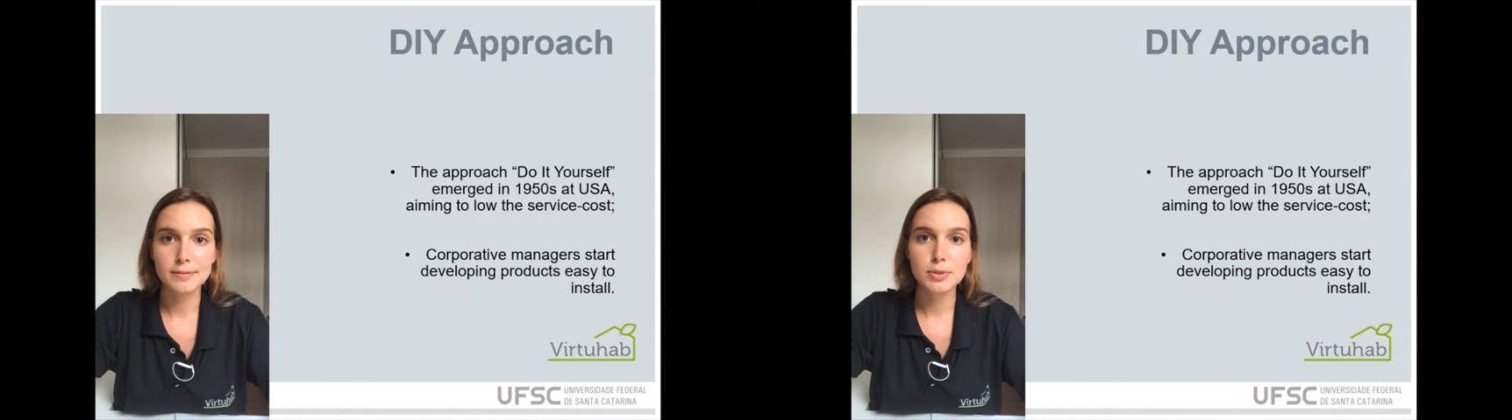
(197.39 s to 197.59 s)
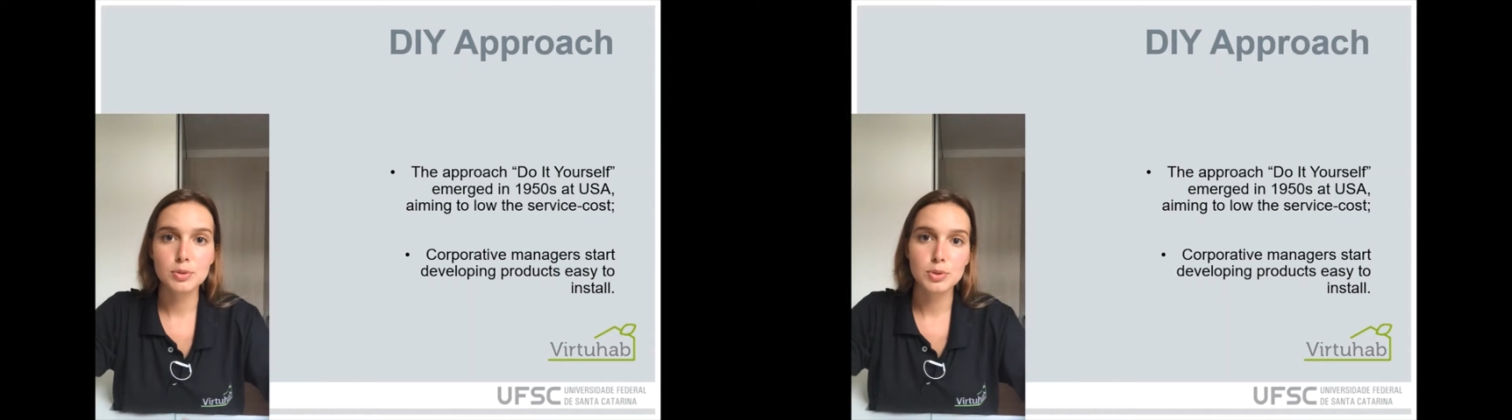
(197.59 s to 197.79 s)

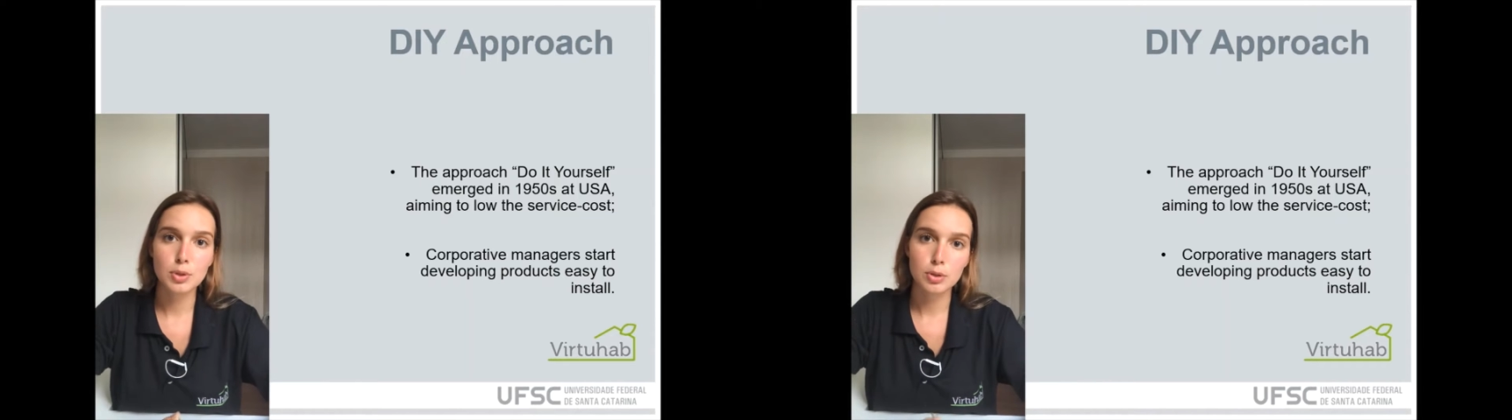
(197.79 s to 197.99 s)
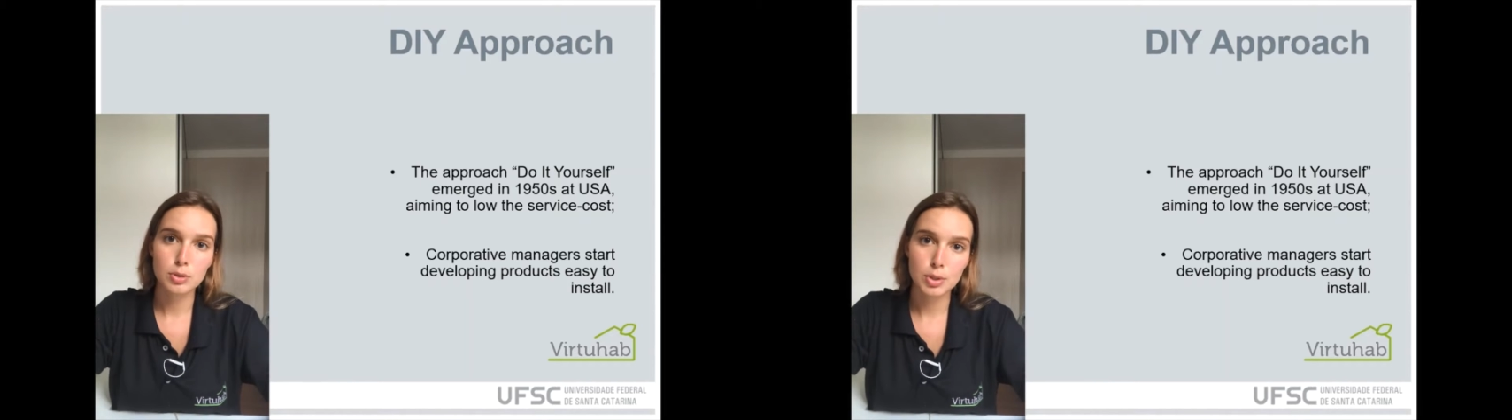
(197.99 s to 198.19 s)
to
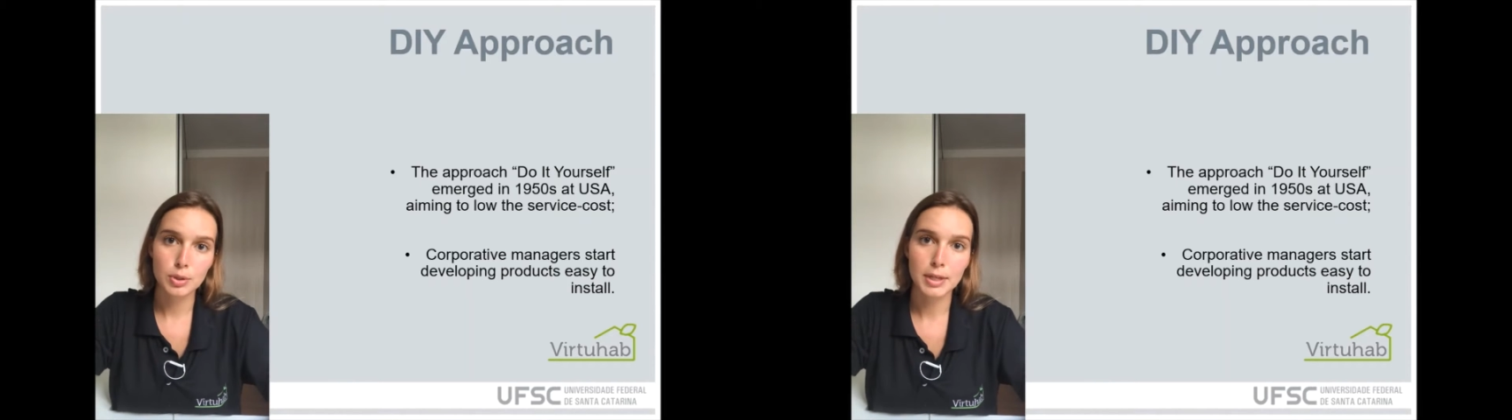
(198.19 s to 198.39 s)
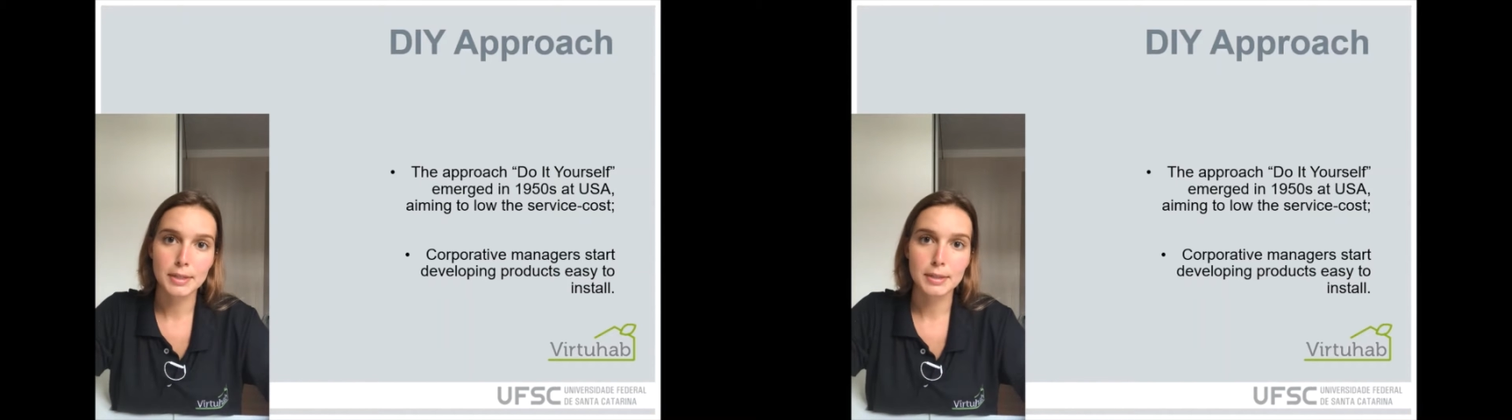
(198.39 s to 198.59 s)

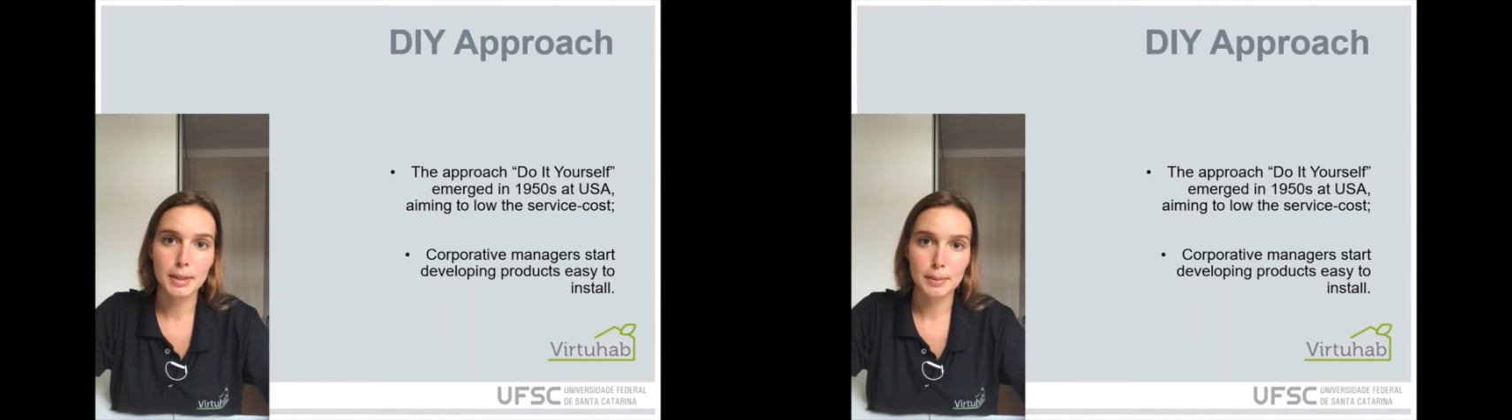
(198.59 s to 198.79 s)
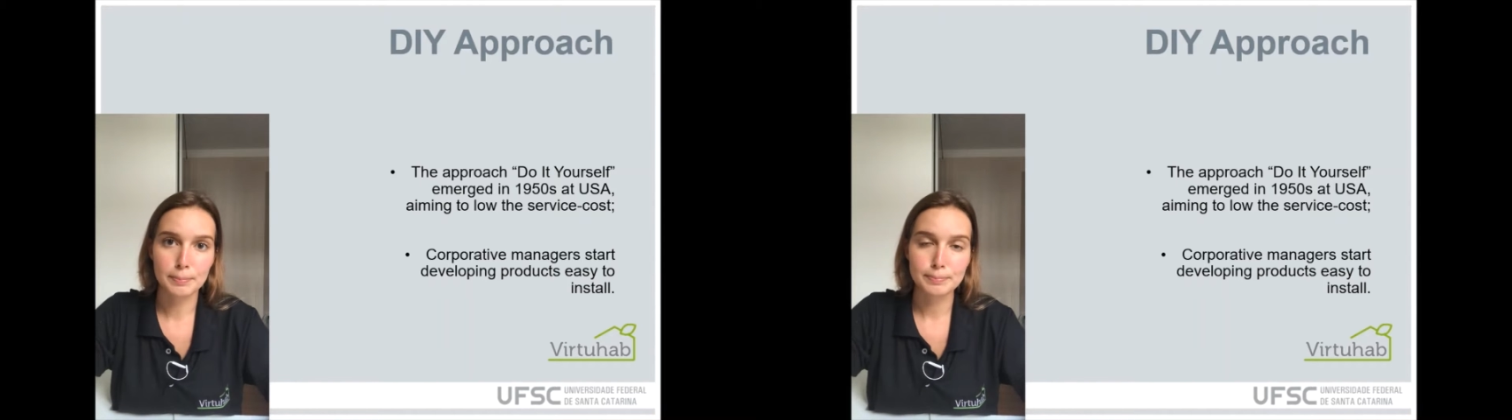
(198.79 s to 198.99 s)
solutionate them.